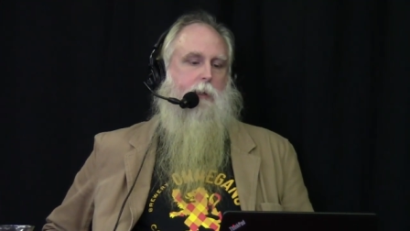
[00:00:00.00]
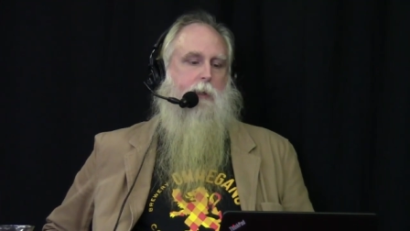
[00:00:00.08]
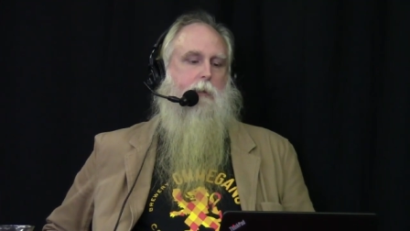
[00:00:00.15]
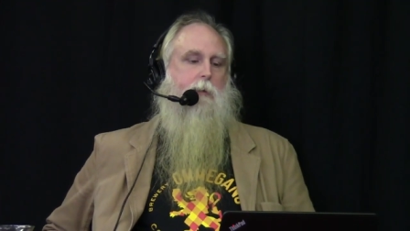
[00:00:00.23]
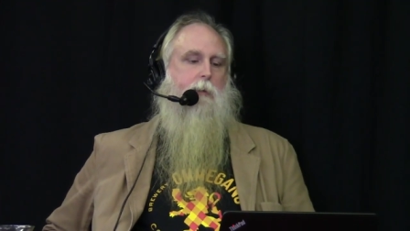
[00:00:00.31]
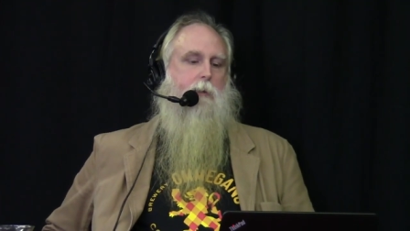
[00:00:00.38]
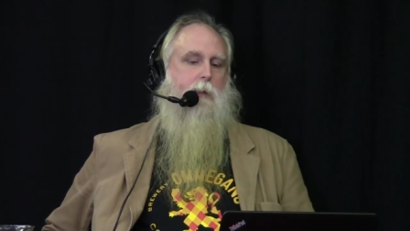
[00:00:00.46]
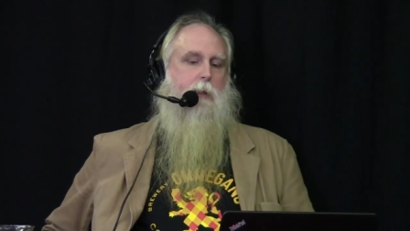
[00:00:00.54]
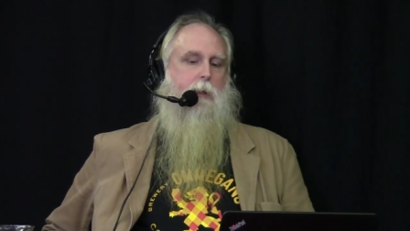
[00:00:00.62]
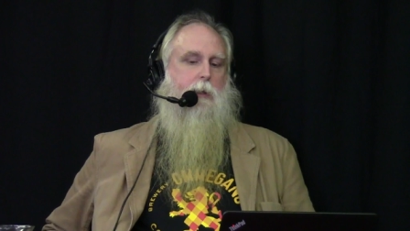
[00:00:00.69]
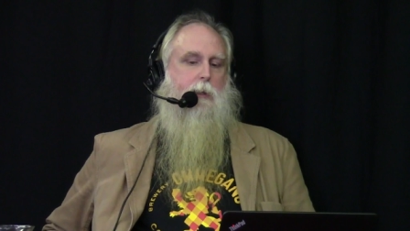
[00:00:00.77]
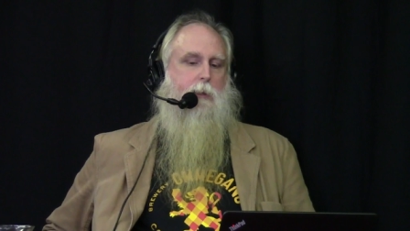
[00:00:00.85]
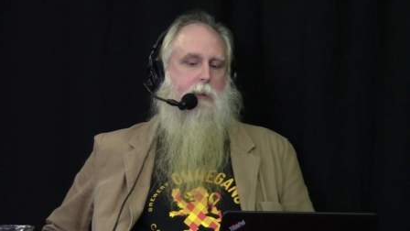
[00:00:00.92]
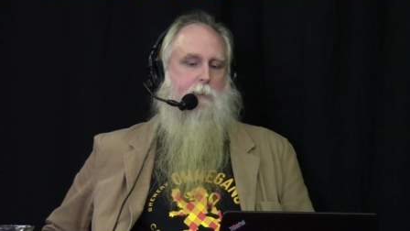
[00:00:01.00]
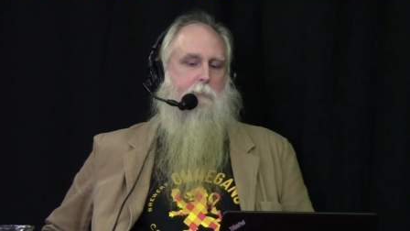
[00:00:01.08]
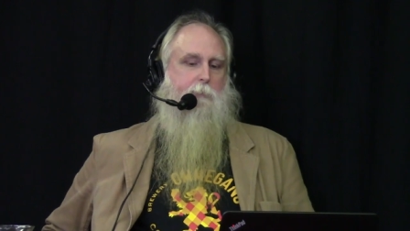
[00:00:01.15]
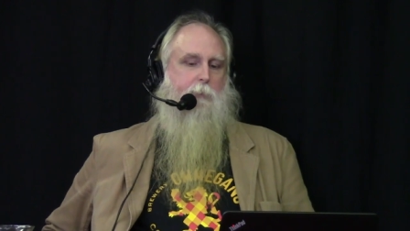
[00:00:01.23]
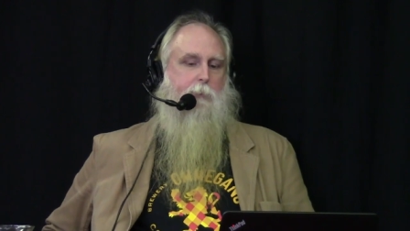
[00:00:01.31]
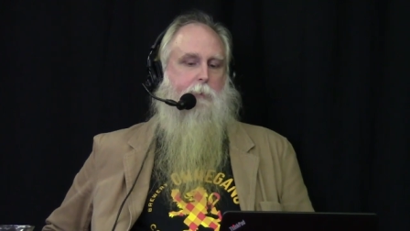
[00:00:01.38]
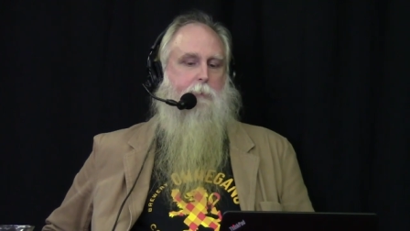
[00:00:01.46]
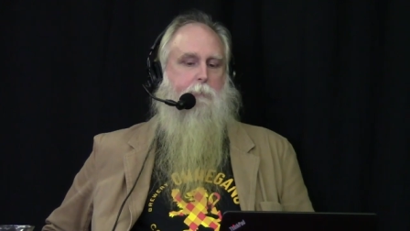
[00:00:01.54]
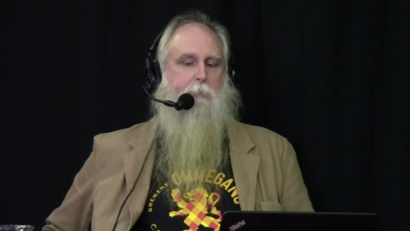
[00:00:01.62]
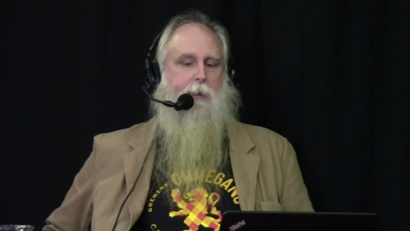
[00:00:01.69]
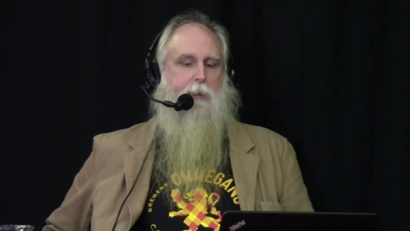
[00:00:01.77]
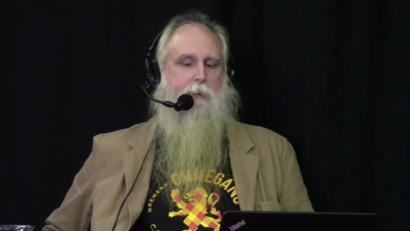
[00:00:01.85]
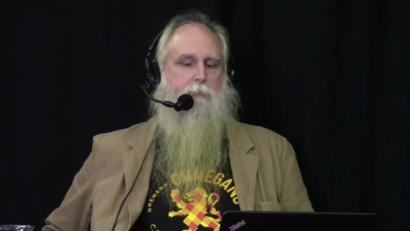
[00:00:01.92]
and he came up with a paper
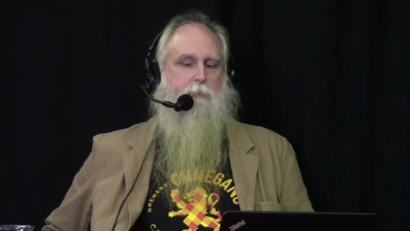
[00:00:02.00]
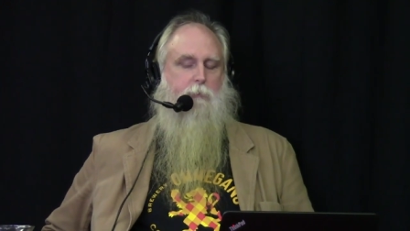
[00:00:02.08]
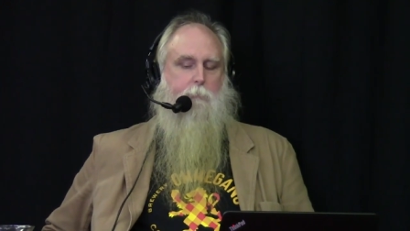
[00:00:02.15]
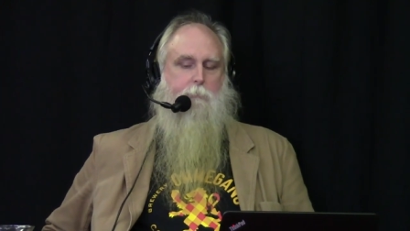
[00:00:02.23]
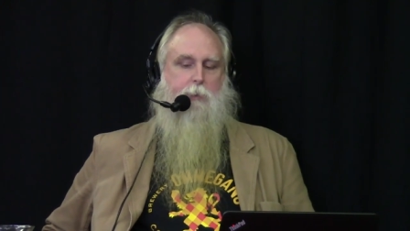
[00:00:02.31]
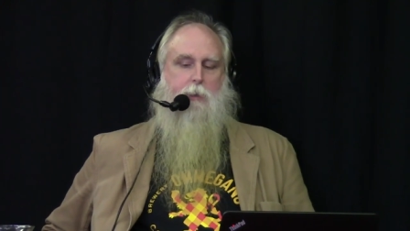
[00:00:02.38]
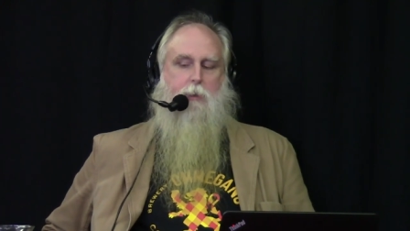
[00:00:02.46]
ballot system.